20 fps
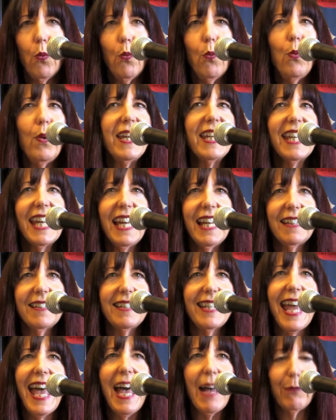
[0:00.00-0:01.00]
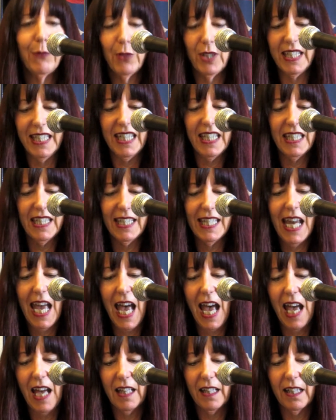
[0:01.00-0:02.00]
weekend
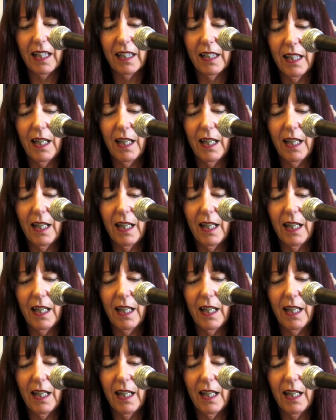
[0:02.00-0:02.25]
aphrodisiac,